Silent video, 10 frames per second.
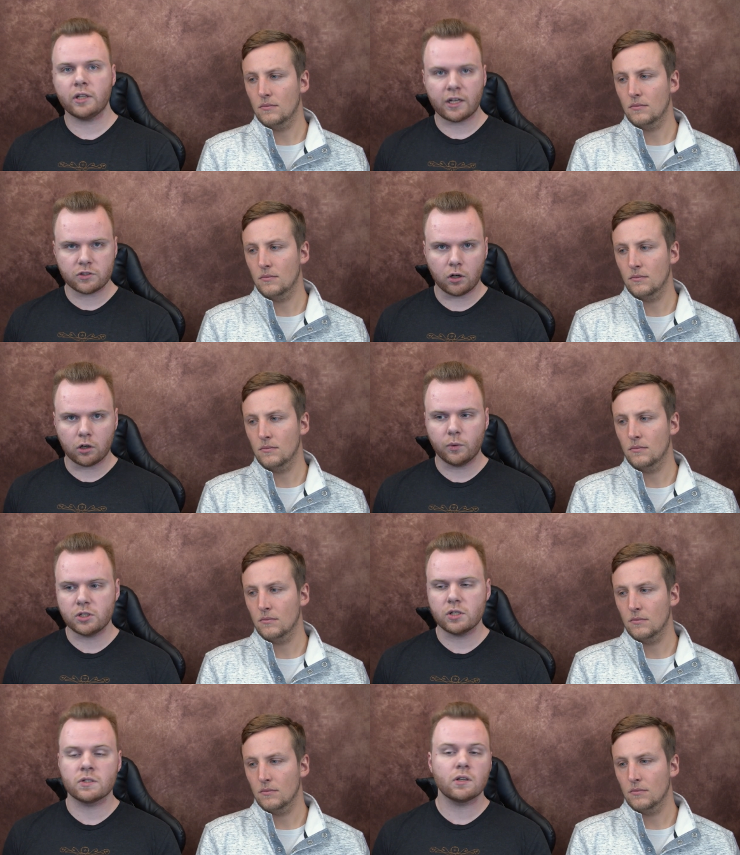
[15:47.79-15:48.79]
Speaker 1: next arc,
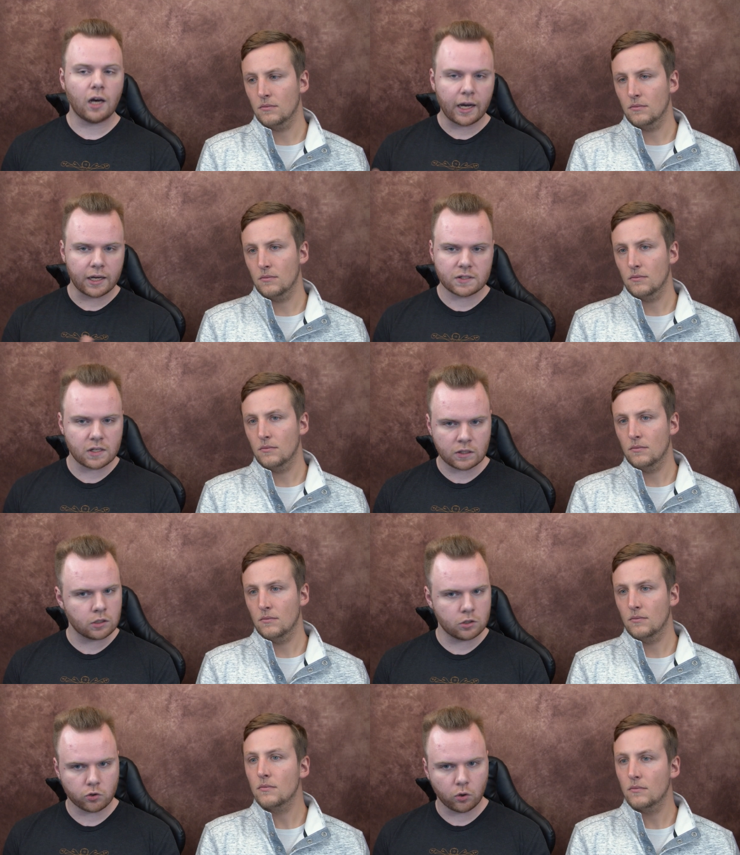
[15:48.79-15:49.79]
which is Hayase's in
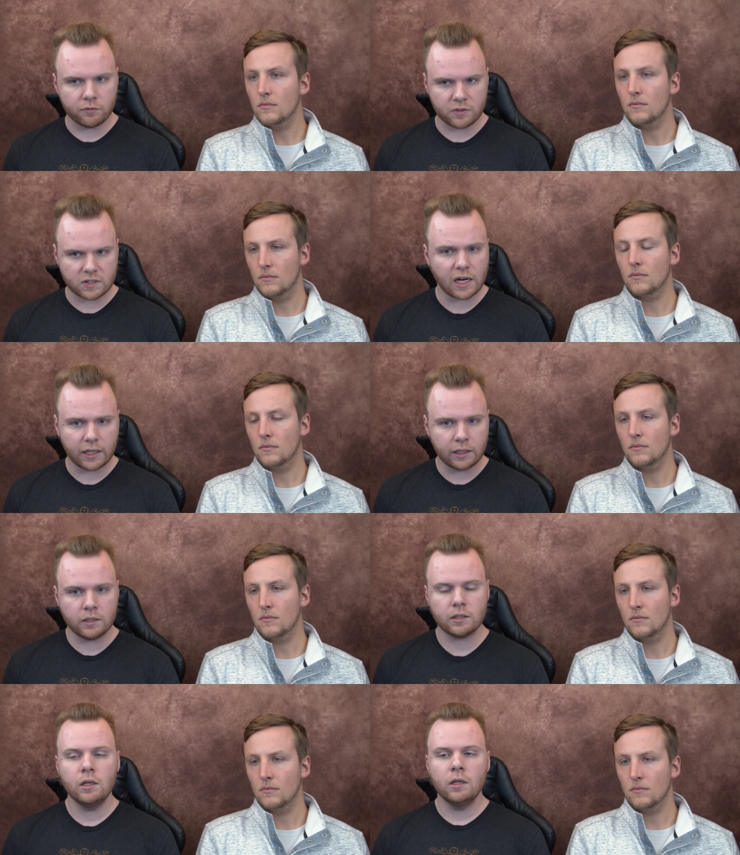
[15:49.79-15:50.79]
control of this
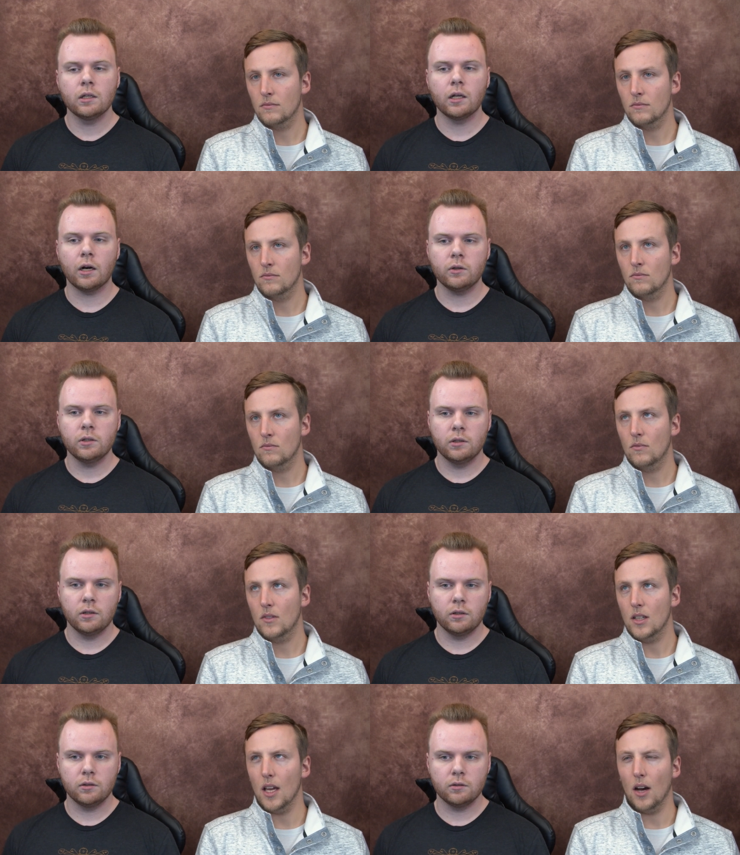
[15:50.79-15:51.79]
island. You know,
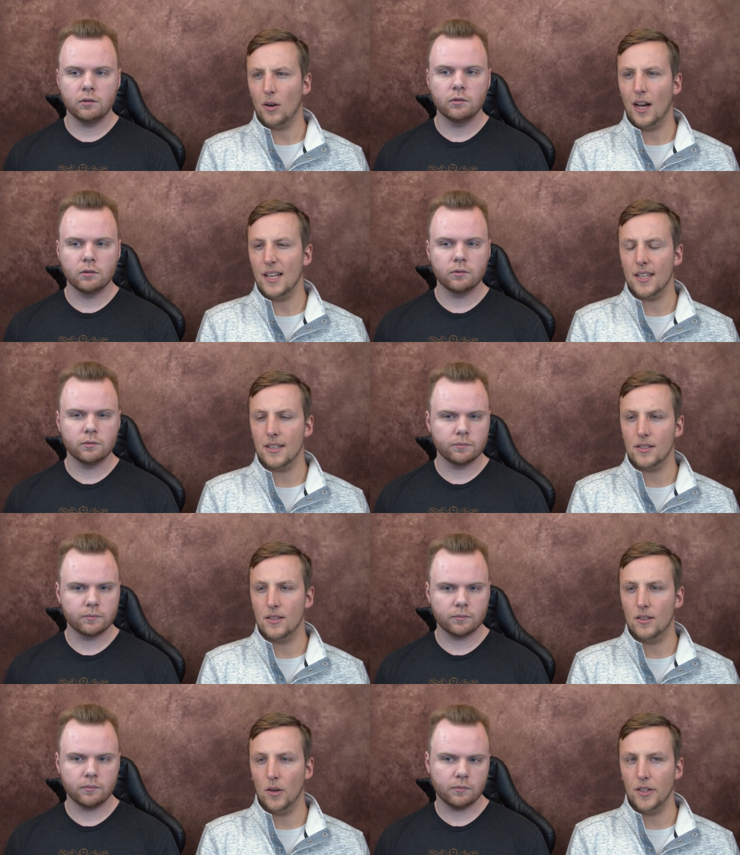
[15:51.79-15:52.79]
yeah, or Hayase is
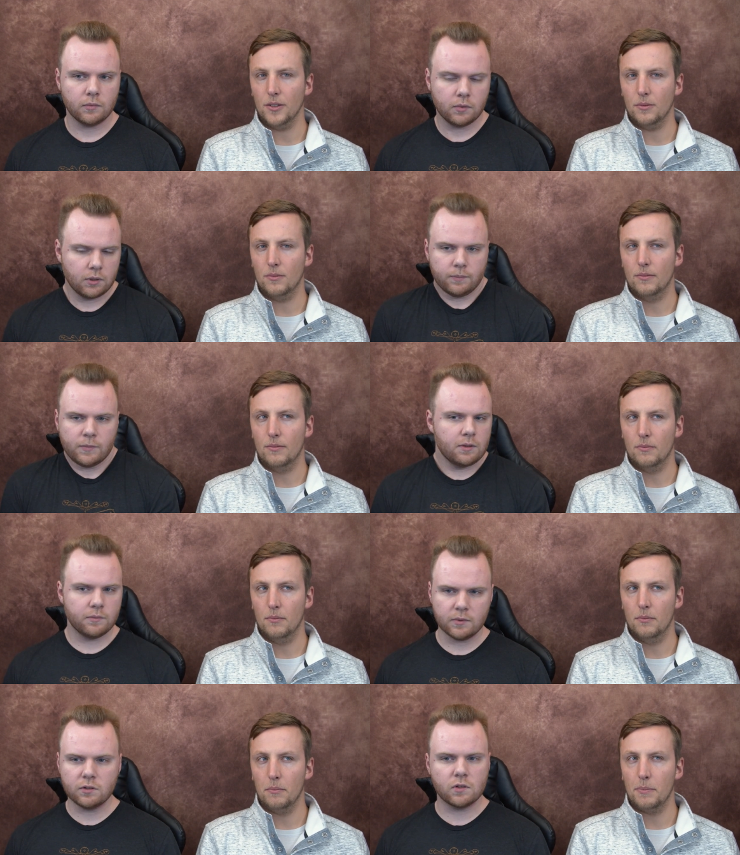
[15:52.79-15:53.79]
going to
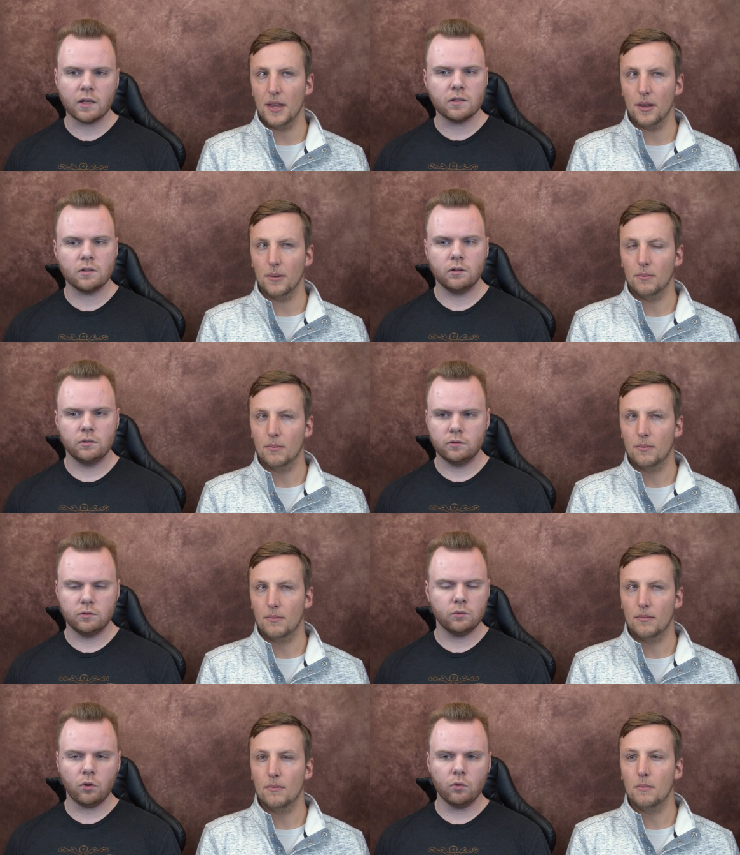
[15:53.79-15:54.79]
Speaker 2: be the
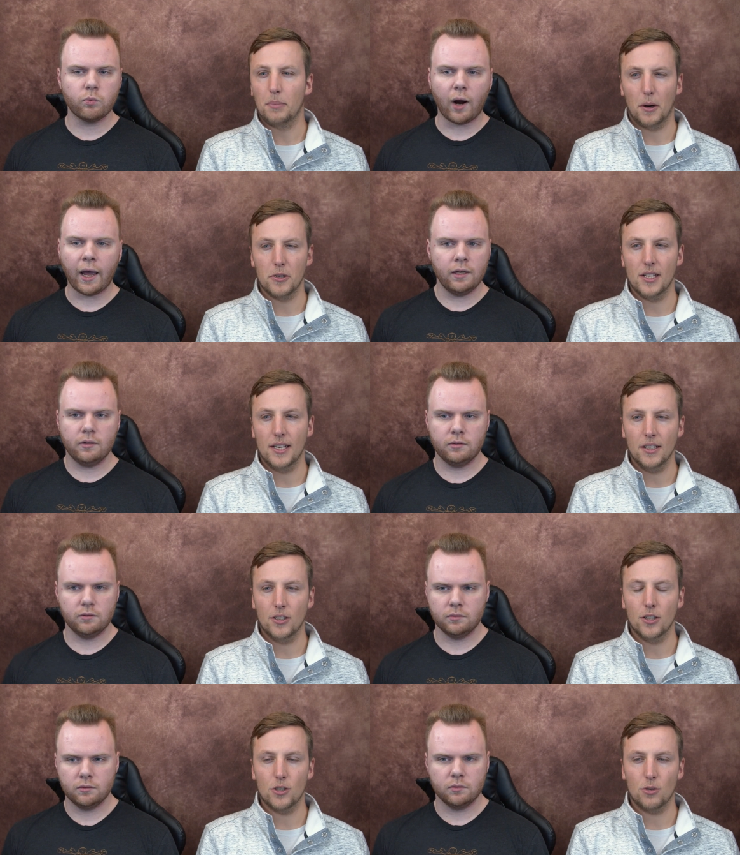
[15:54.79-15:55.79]
right. person in
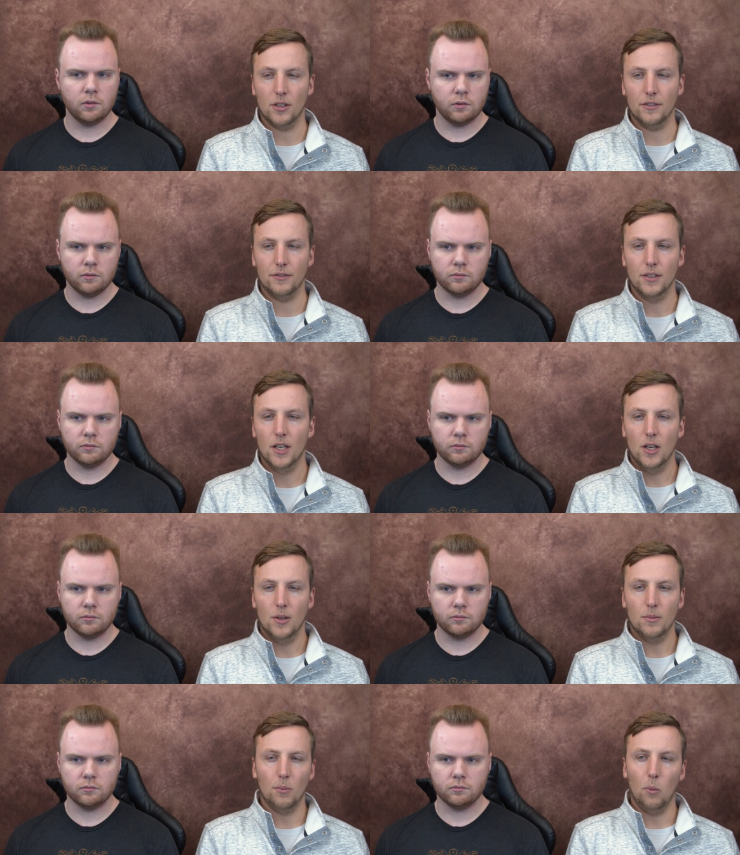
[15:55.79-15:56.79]
control of
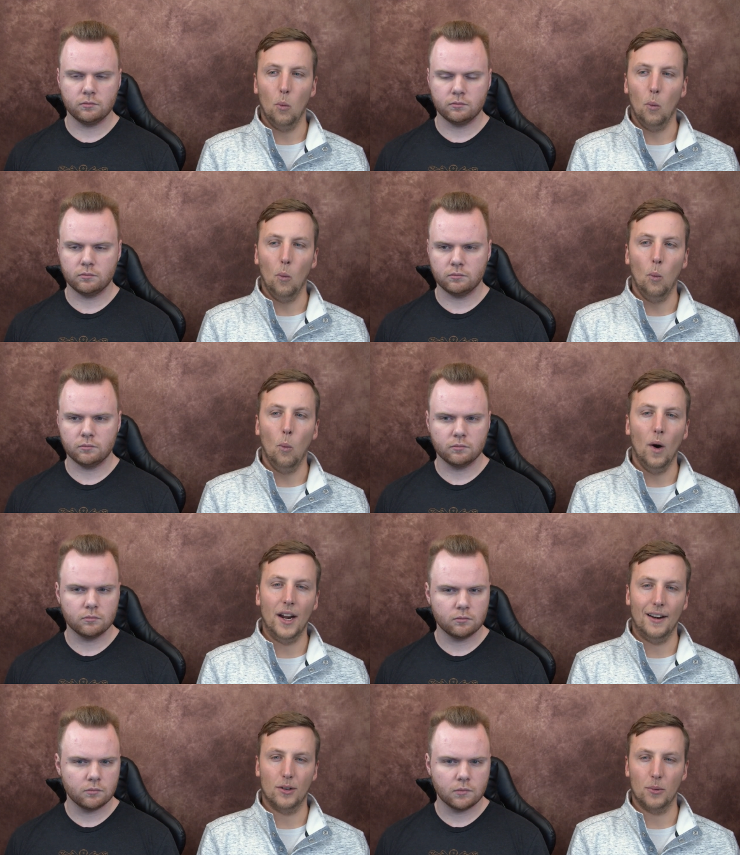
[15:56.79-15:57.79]

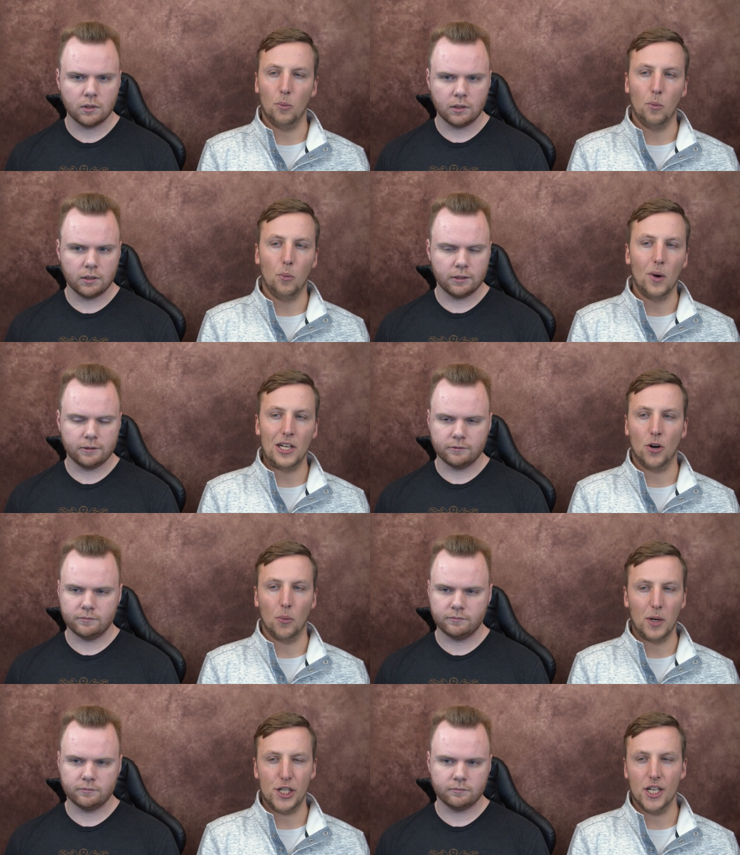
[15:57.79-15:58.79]
whatever wish her
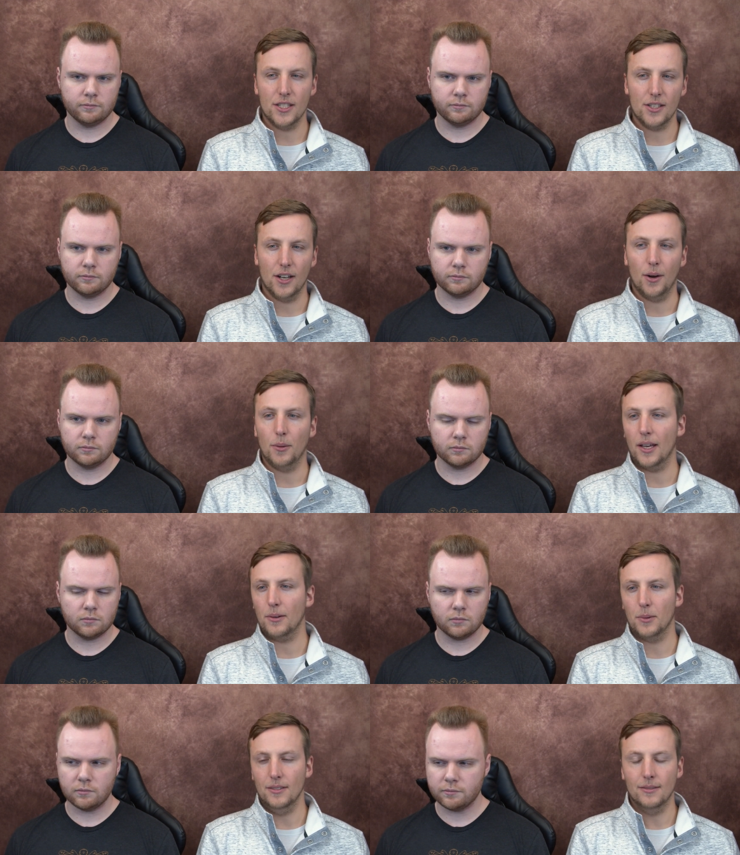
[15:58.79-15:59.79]
wish is, you know, like what